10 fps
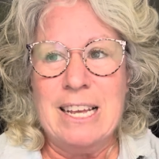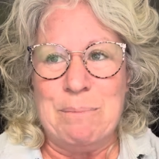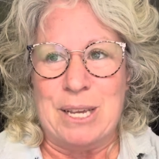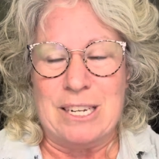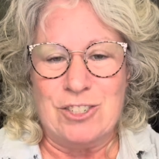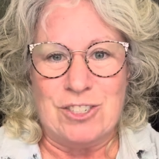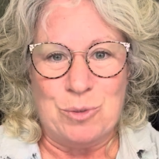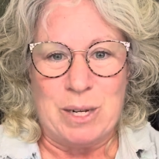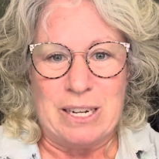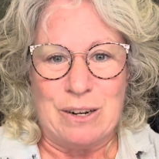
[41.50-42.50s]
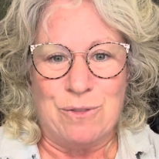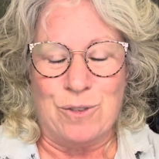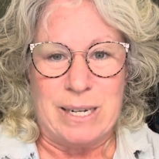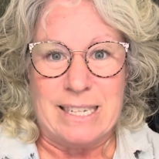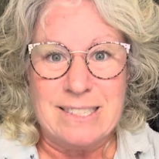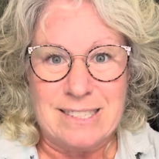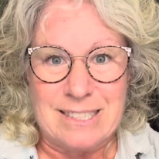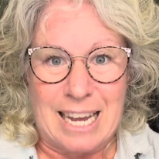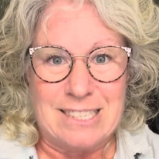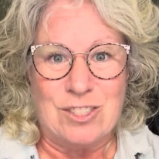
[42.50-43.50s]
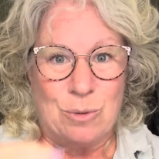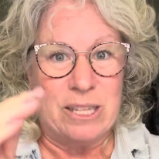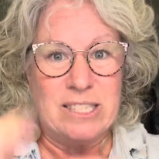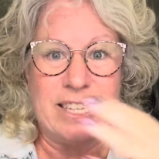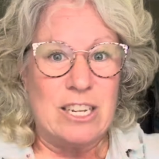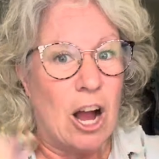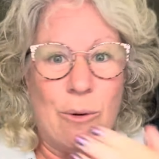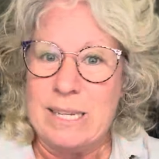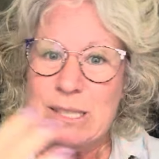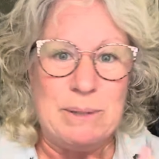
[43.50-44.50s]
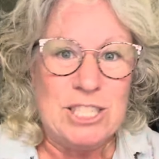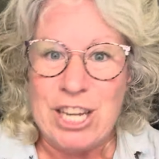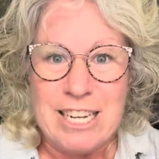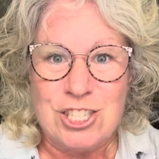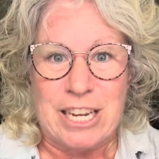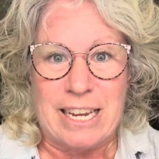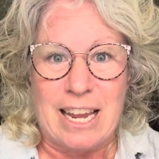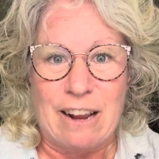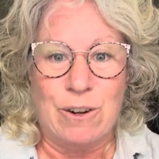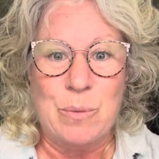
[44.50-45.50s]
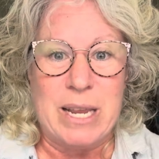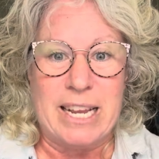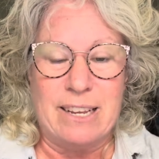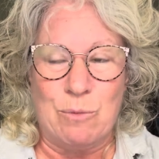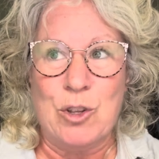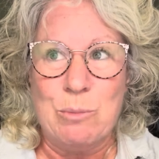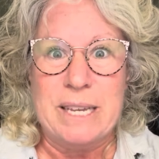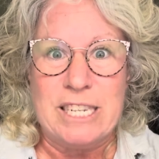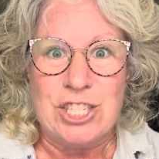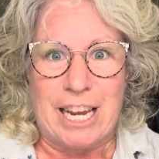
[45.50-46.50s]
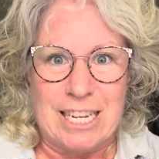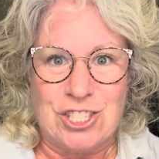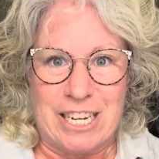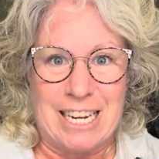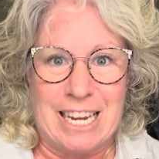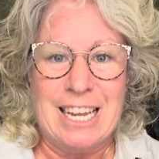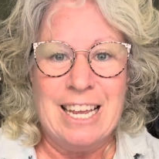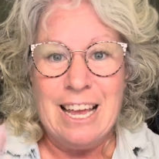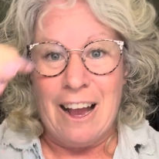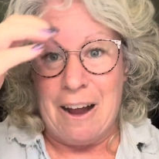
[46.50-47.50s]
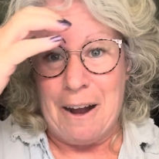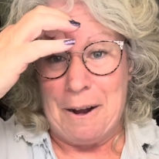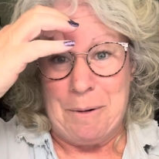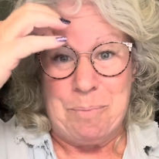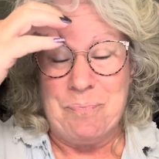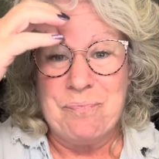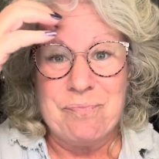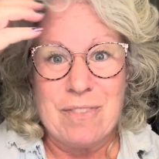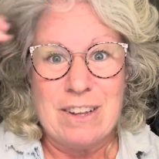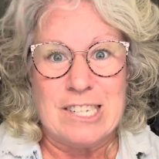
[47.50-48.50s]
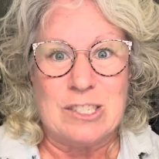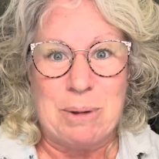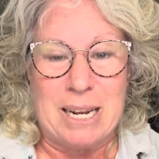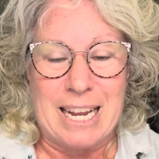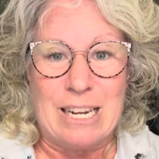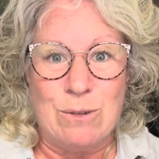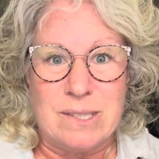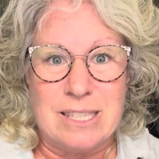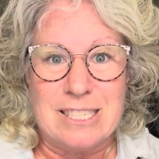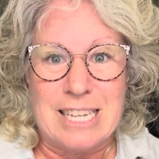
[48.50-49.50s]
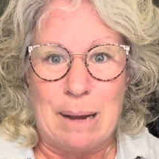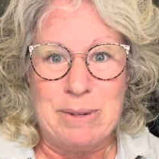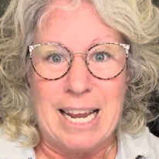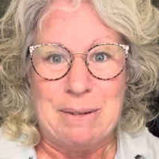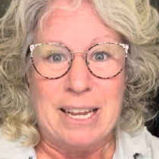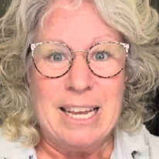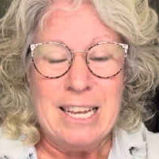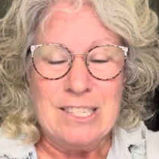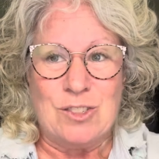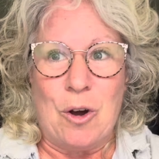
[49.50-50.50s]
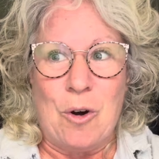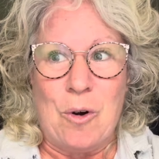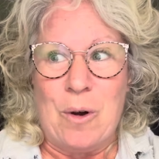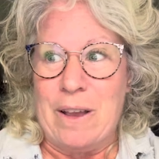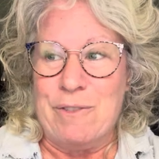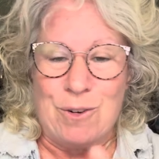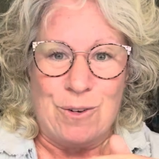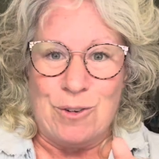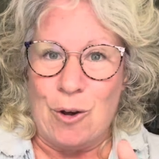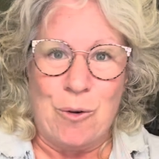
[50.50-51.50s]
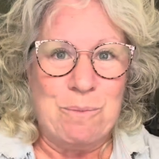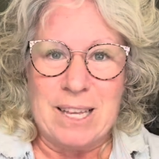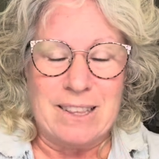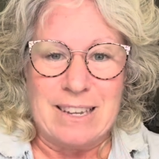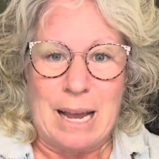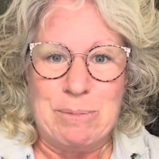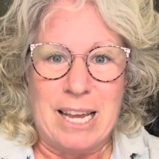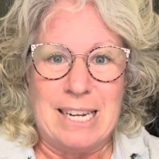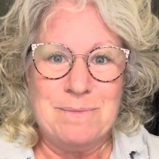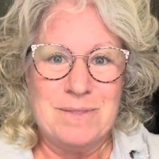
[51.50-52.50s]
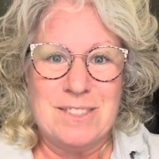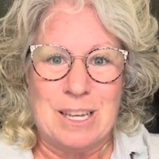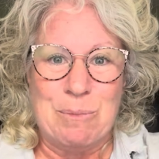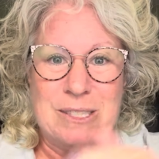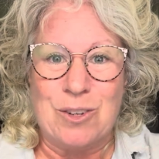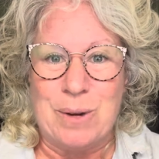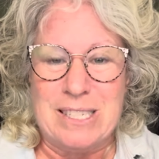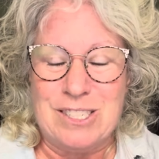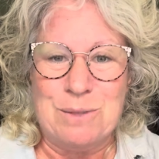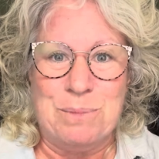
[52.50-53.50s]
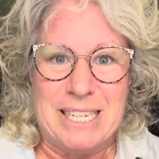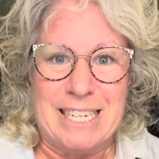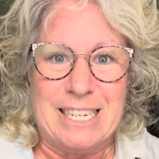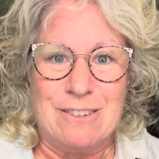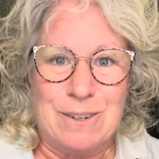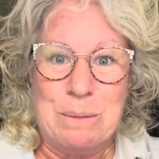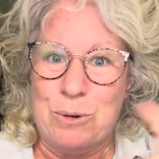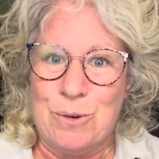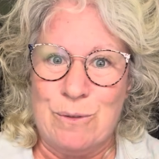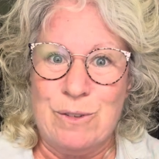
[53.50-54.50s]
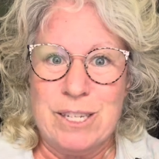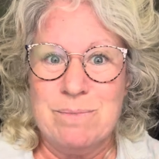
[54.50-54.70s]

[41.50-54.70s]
be entered to win a free set. So this can always be changing. Every week will be changing. Um, just depending on who's in the top 10. So if you don't hit the top 10, someone's going to be removed